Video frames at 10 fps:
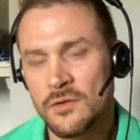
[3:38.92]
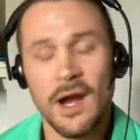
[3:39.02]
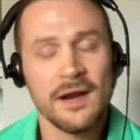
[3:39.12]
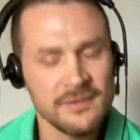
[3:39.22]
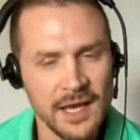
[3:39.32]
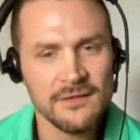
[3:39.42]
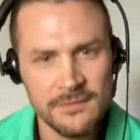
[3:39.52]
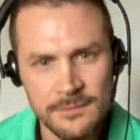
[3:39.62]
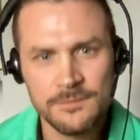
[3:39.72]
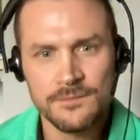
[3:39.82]
Correct.
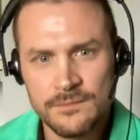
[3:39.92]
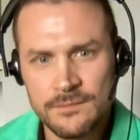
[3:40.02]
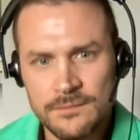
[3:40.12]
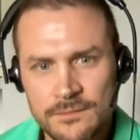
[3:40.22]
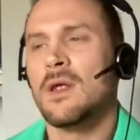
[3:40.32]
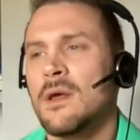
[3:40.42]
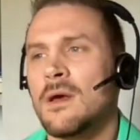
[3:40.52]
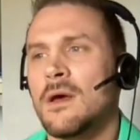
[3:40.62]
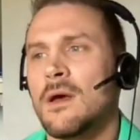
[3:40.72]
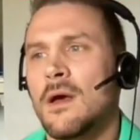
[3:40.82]
Yes. Okay.
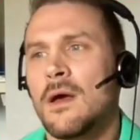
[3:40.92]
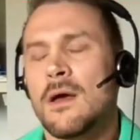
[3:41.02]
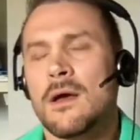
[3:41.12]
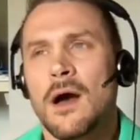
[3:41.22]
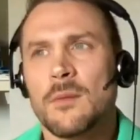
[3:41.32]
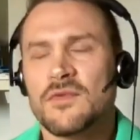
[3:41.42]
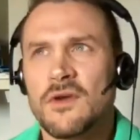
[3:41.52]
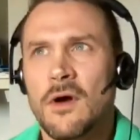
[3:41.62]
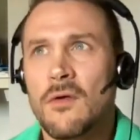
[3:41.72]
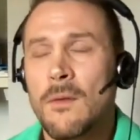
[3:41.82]
Um,
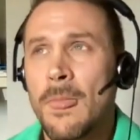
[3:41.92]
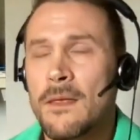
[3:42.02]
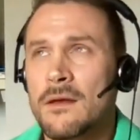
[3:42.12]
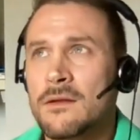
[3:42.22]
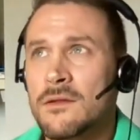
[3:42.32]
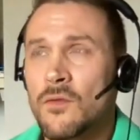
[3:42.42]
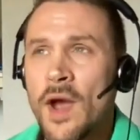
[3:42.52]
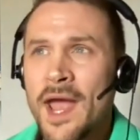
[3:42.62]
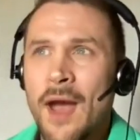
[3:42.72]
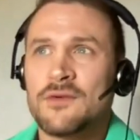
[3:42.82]
so
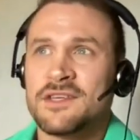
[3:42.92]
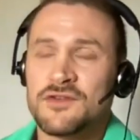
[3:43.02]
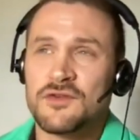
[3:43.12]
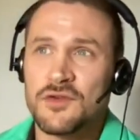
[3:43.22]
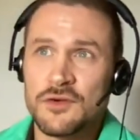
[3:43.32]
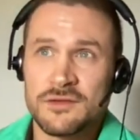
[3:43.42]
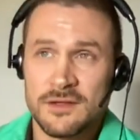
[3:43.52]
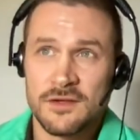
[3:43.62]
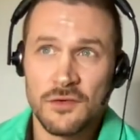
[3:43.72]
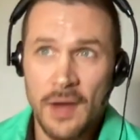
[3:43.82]
the way I was
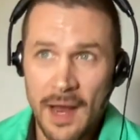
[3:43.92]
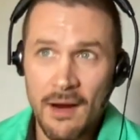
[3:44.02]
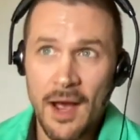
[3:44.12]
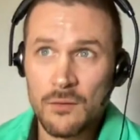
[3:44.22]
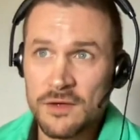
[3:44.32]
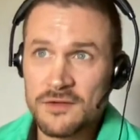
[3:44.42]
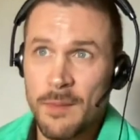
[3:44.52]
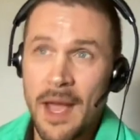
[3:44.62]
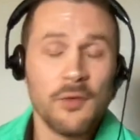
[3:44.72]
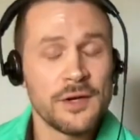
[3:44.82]
introduced to Heron
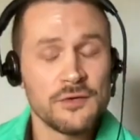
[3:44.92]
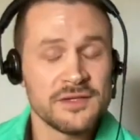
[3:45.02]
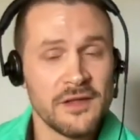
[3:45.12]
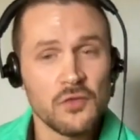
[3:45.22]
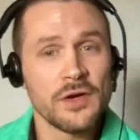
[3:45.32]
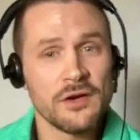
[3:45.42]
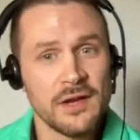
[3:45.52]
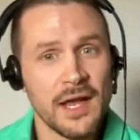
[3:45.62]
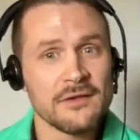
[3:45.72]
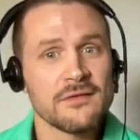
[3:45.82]
was back when it was in the
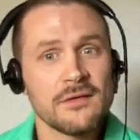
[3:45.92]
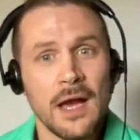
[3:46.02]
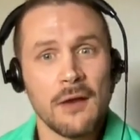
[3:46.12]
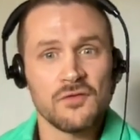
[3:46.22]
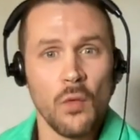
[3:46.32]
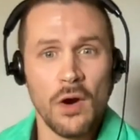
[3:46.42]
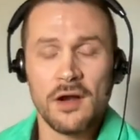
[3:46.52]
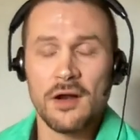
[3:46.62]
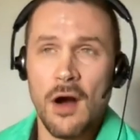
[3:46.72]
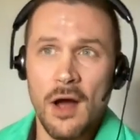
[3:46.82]
Twitter days. I was
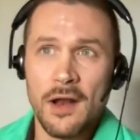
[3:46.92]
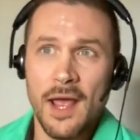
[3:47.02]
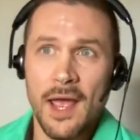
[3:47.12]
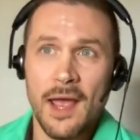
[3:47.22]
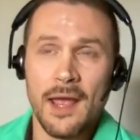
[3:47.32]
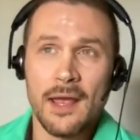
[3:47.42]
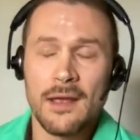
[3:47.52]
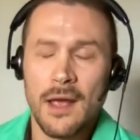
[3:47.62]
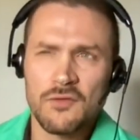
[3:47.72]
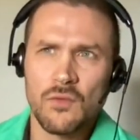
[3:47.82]
working on
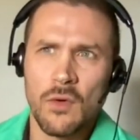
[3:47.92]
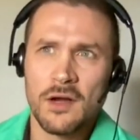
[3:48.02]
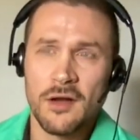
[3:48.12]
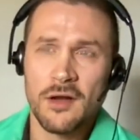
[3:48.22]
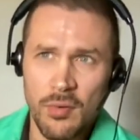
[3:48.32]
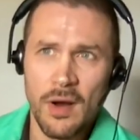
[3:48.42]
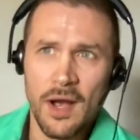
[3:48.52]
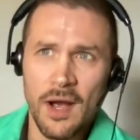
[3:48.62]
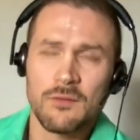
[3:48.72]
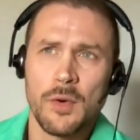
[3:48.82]
a I was working on a
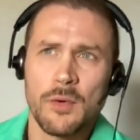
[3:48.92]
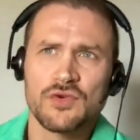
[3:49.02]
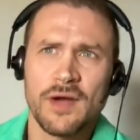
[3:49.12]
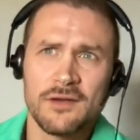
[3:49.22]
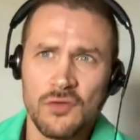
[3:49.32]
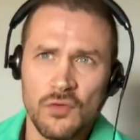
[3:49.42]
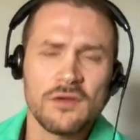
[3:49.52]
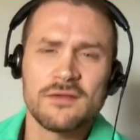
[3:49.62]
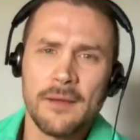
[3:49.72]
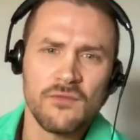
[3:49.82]
project where we were trying to
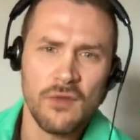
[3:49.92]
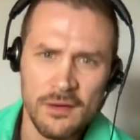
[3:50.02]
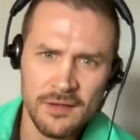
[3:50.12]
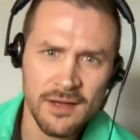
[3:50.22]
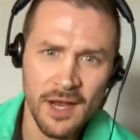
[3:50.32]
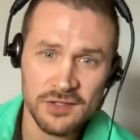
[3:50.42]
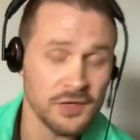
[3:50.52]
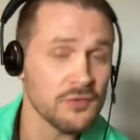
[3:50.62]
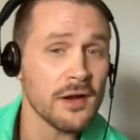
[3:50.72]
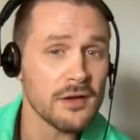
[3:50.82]
do real time fraud
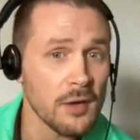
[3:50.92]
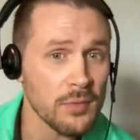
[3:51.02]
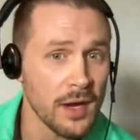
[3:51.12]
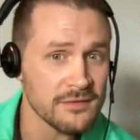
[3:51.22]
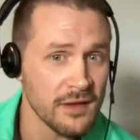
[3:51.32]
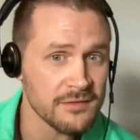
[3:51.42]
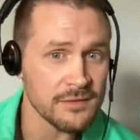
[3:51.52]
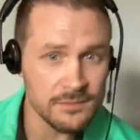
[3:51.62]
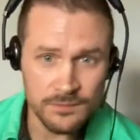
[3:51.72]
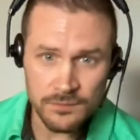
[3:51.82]
detection and credit card
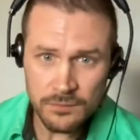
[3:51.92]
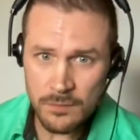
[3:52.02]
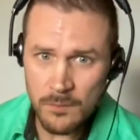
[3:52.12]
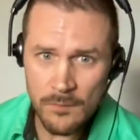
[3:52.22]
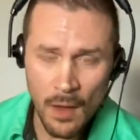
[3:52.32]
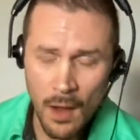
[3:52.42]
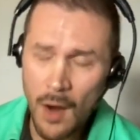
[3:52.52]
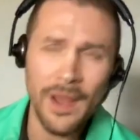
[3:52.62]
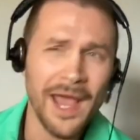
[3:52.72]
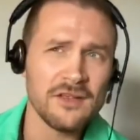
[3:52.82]
processing. Hmm.
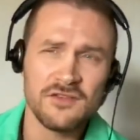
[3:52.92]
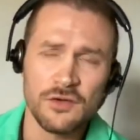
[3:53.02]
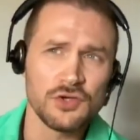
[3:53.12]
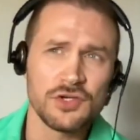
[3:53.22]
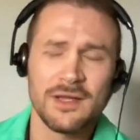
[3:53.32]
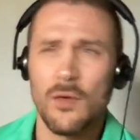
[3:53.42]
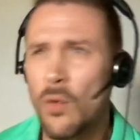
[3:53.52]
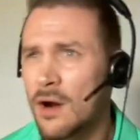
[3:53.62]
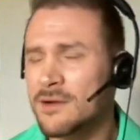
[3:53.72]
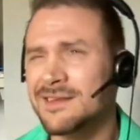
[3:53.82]
Uh, we had a solution that
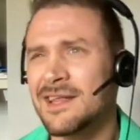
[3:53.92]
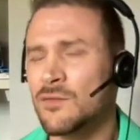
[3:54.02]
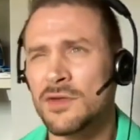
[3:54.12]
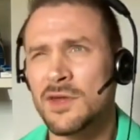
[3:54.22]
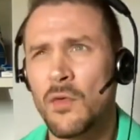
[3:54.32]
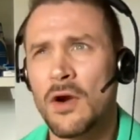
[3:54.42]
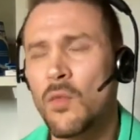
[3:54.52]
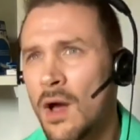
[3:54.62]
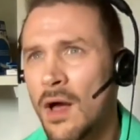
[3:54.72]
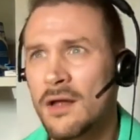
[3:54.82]
worked, didn't really
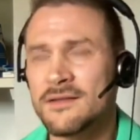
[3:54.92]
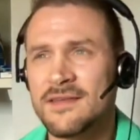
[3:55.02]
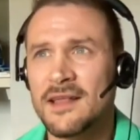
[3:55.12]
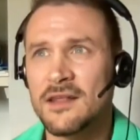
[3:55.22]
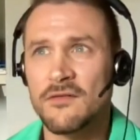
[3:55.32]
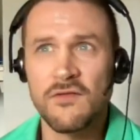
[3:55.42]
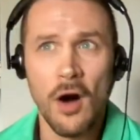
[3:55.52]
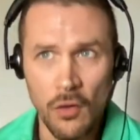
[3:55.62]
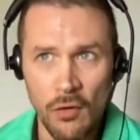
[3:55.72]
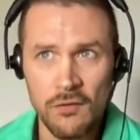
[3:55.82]
work well. It tended to
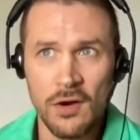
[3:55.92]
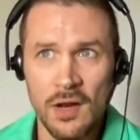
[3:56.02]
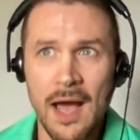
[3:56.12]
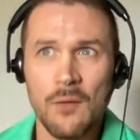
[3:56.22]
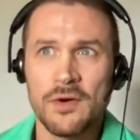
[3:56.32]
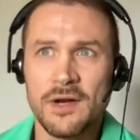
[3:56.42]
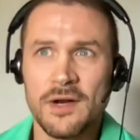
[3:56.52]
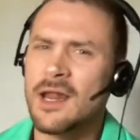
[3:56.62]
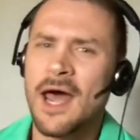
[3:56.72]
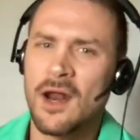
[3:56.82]
fall over a lot
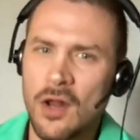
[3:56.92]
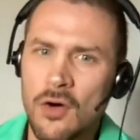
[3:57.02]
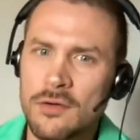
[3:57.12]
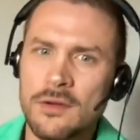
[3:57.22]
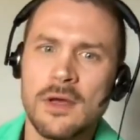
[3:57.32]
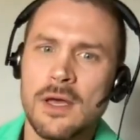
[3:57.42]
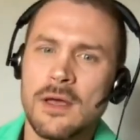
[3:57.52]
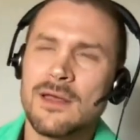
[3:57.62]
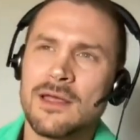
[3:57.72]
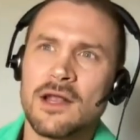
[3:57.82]
when it hit a lot of load,
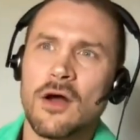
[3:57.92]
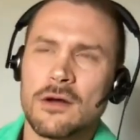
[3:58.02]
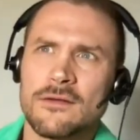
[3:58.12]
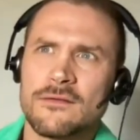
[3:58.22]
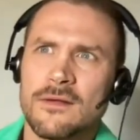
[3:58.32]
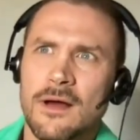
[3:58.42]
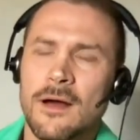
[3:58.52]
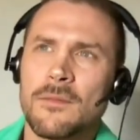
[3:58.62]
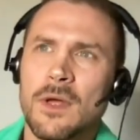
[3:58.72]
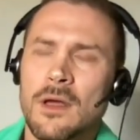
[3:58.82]
you know, because
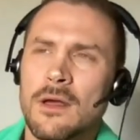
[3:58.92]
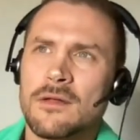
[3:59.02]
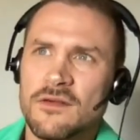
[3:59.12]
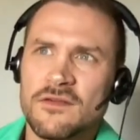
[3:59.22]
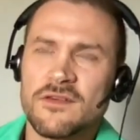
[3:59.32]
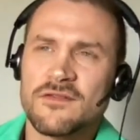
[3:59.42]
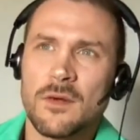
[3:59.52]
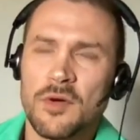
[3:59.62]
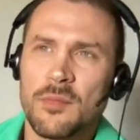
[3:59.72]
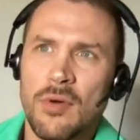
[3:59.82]
um, the
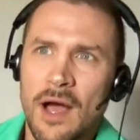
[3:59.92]
system would